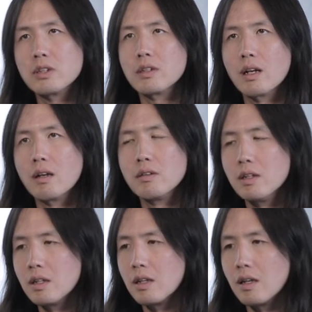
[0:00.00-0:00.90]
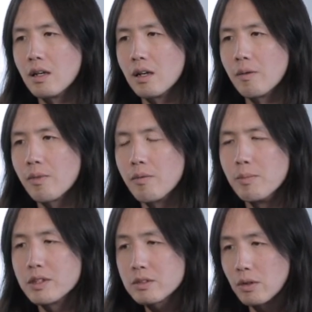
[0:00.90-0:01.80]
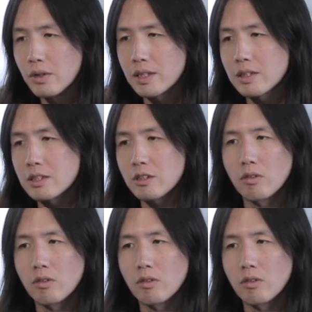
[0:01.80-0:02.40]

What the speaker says: The midsole that's actually